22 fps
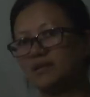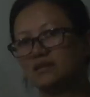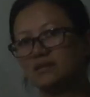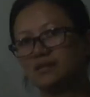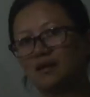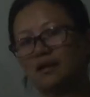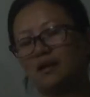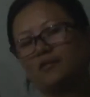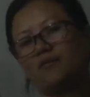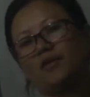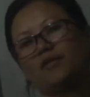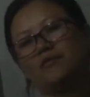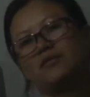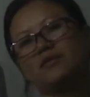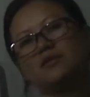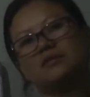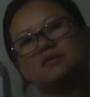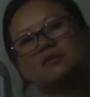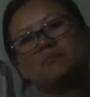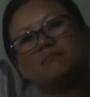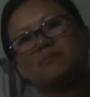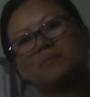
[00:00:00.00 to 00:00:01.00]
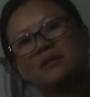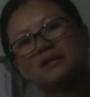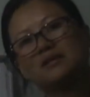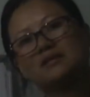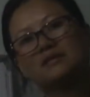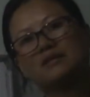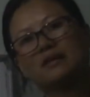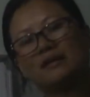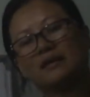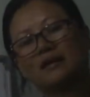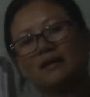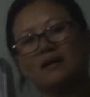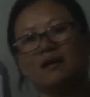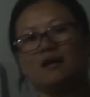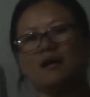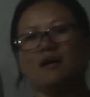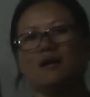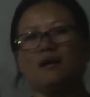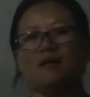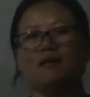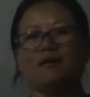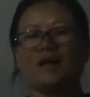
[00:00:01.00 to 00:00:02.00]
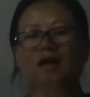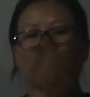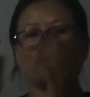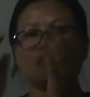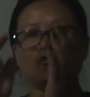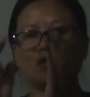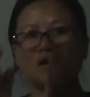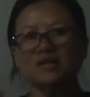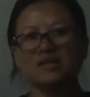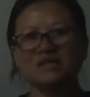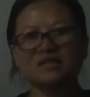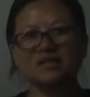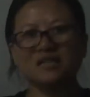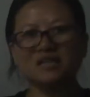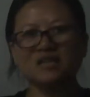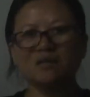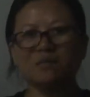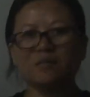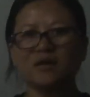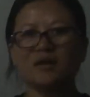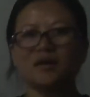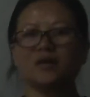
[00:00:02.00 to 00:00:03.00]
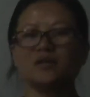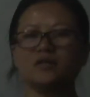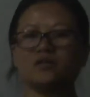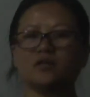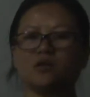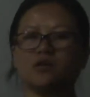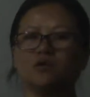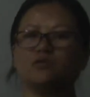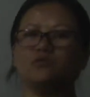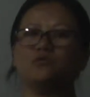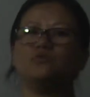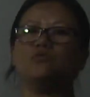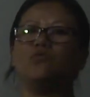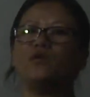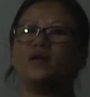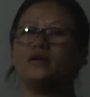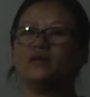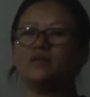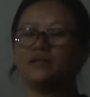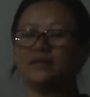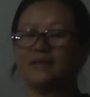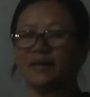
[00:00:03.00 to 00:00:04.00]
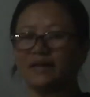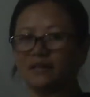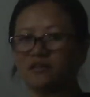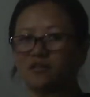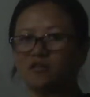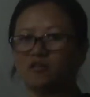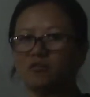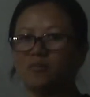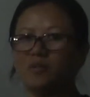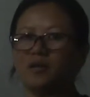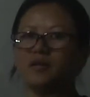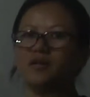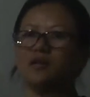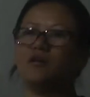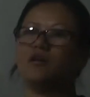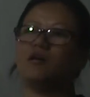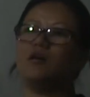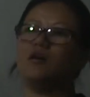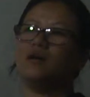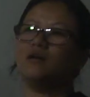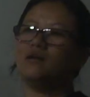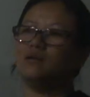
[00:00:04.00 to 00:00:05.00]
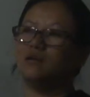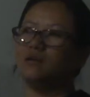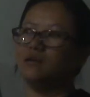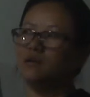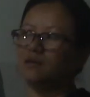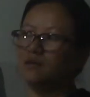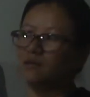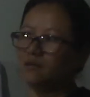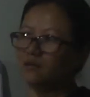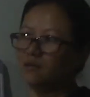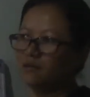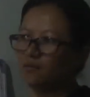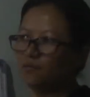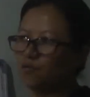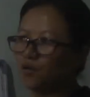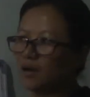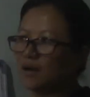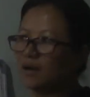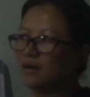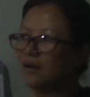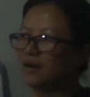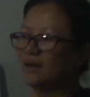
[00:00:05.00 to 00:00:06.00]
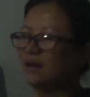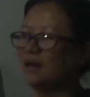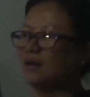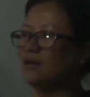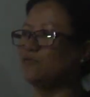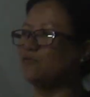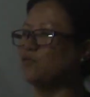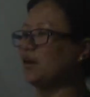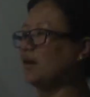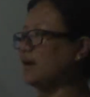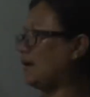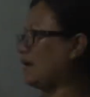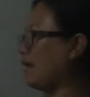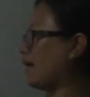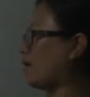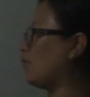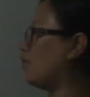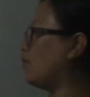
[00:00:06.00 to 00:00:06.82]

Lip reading: scale. When we simply say like 1 centimeter is equal to 10 kilometer or 1 lakh,